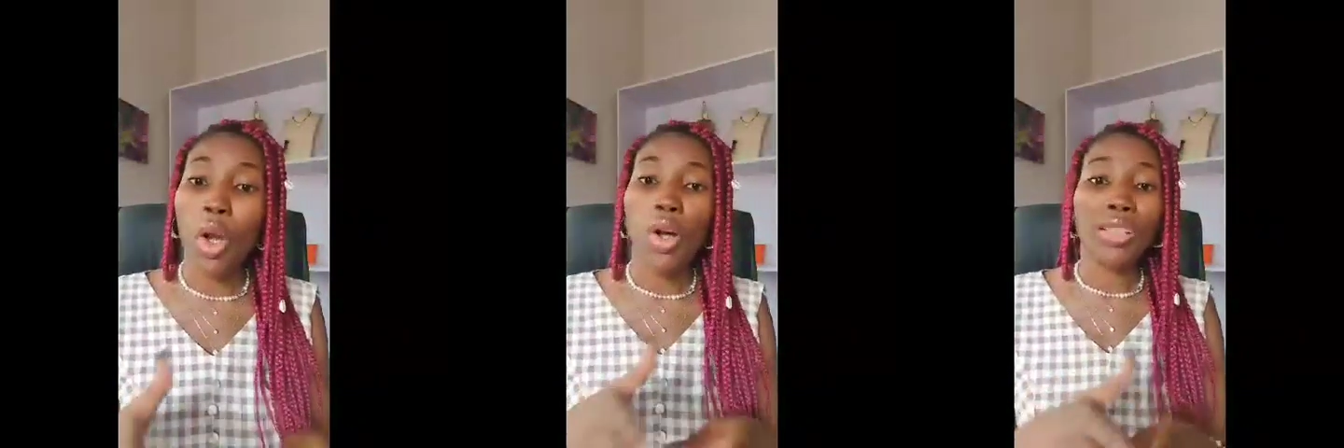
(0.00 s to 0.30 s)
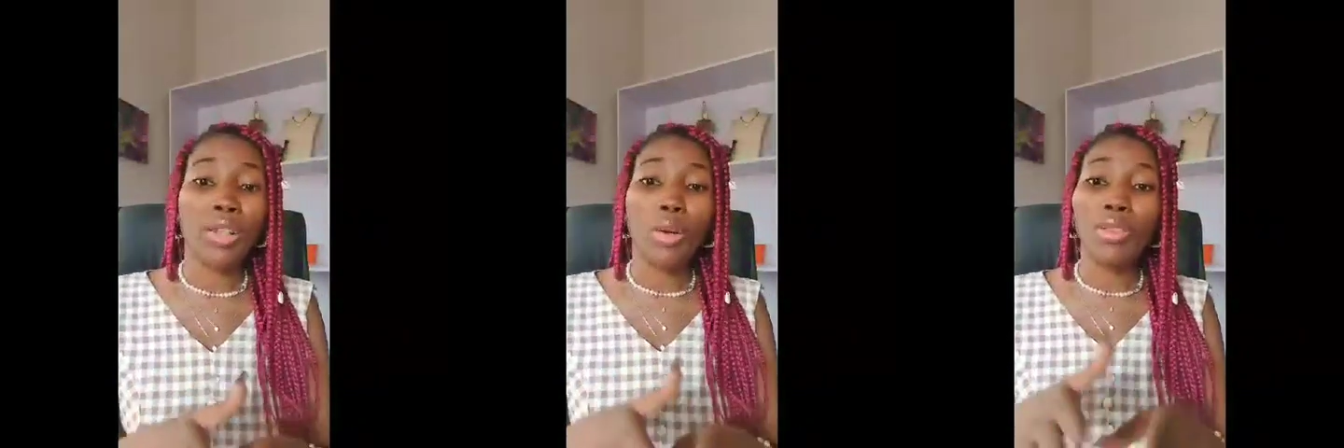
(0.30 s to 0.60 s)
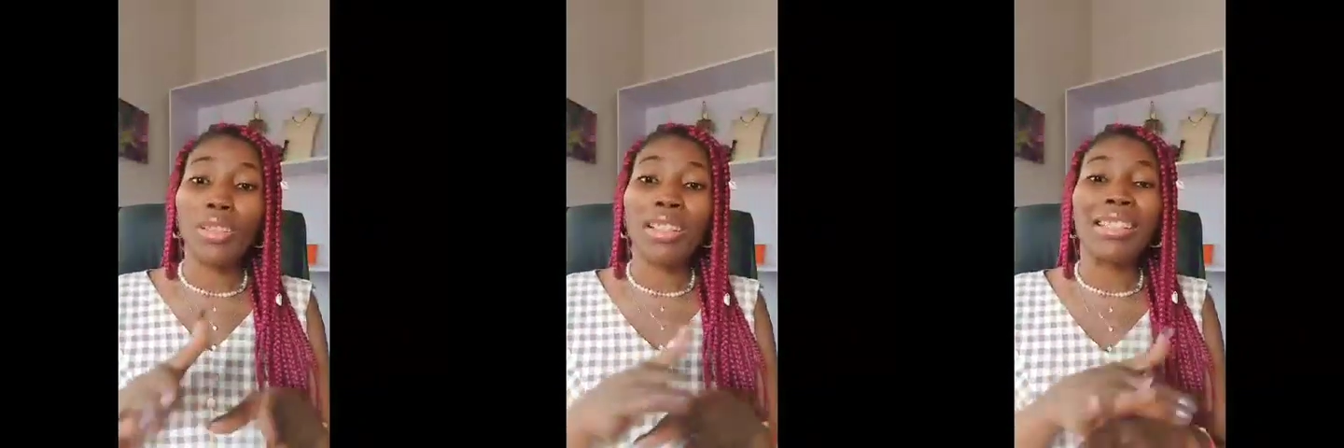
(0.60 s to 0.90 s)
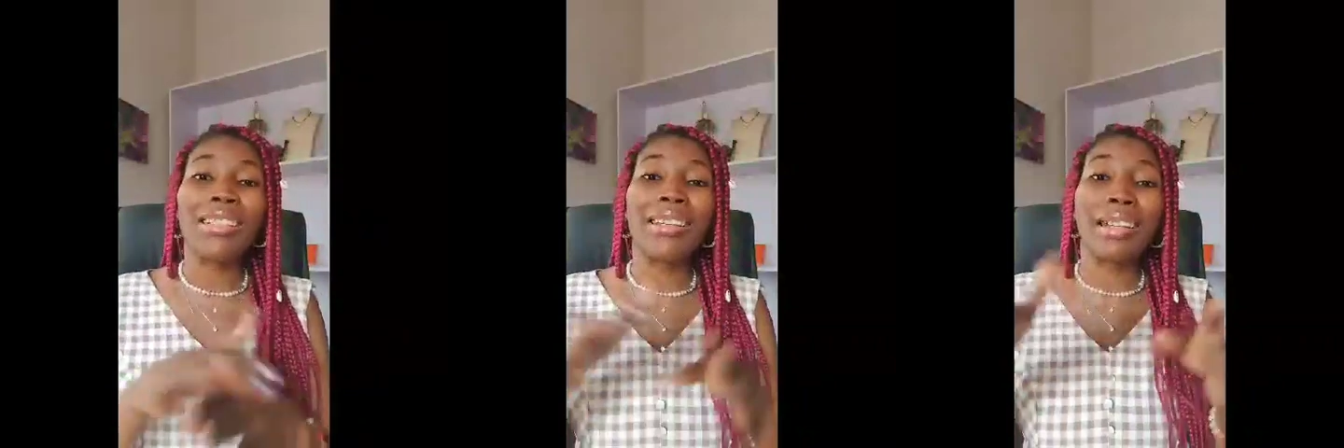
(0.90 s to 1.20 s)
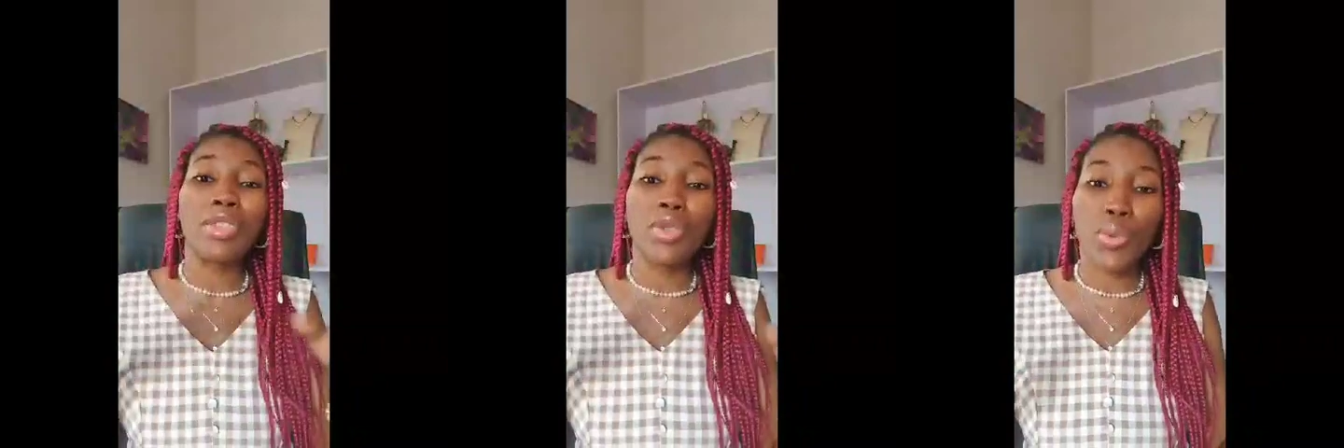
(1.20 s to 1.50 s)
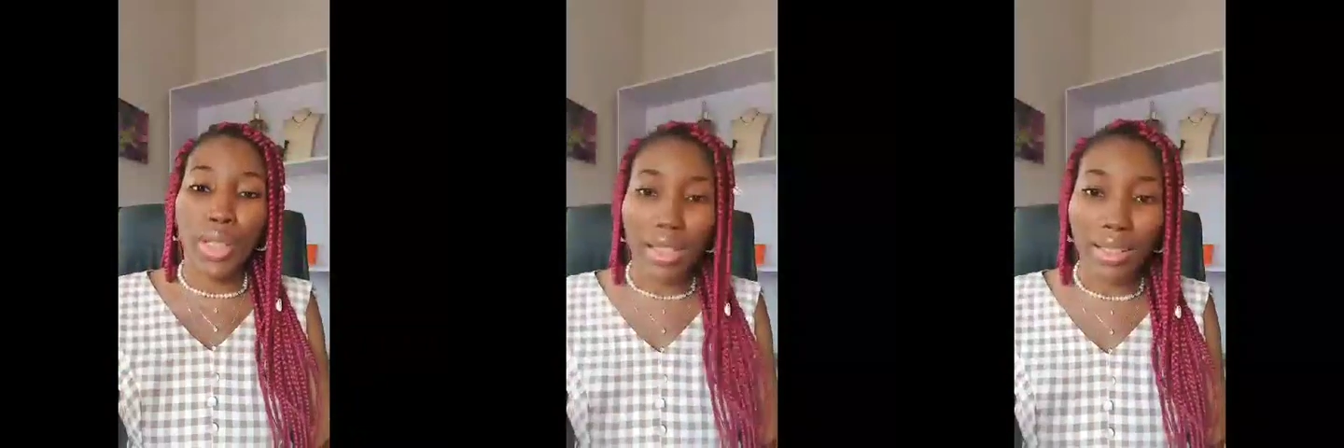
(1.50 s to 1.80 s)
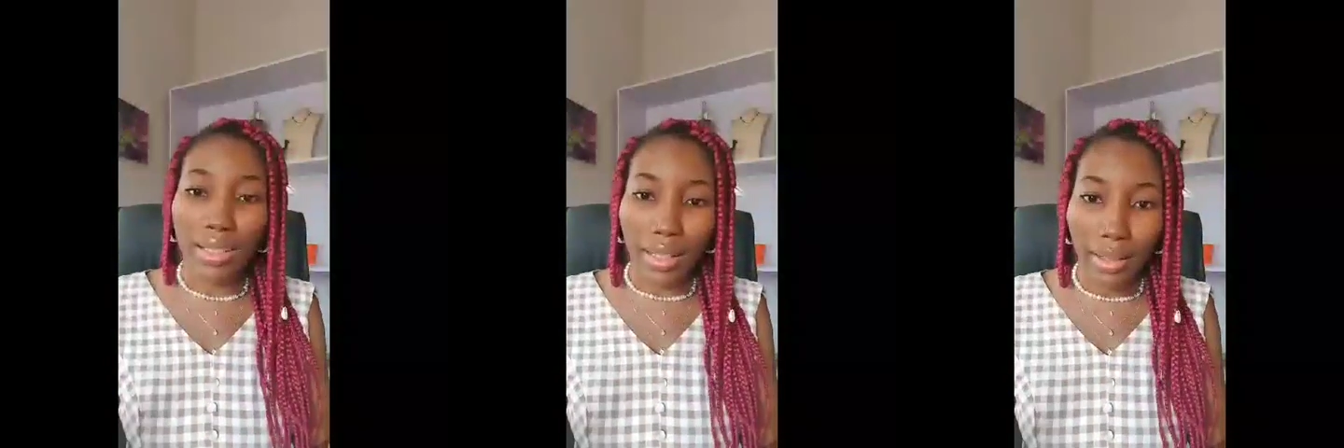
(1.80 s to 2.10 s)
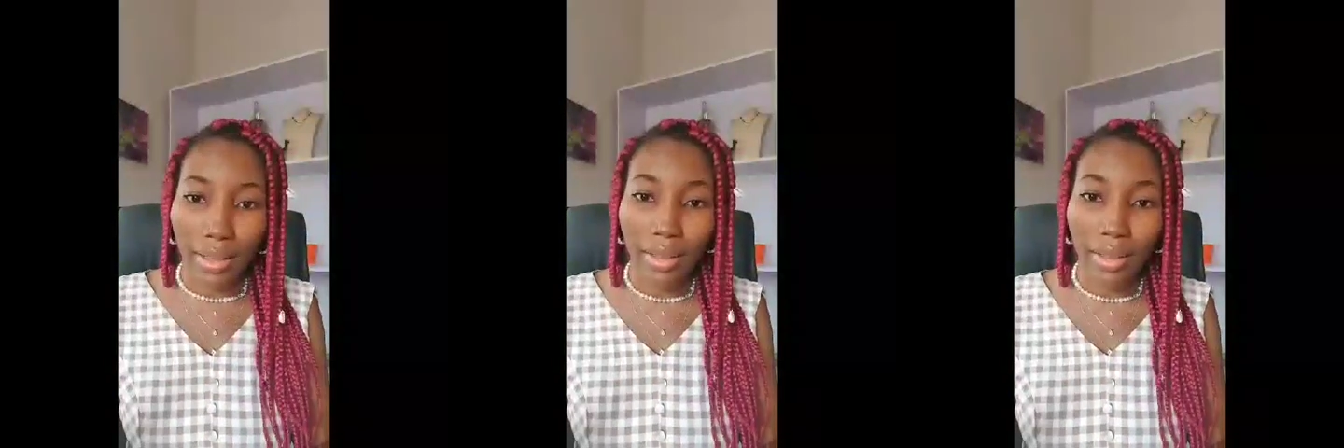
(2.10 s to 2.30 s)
Nkem,